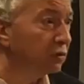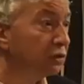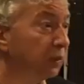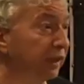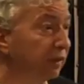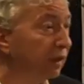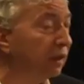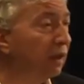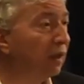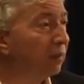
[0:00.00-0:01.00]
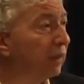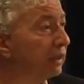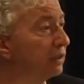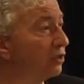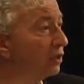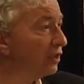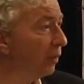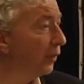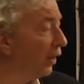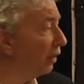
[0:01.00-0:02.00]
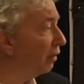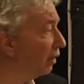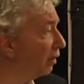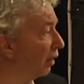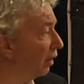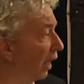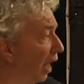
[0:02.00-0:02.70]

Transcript: Sweden, but is separated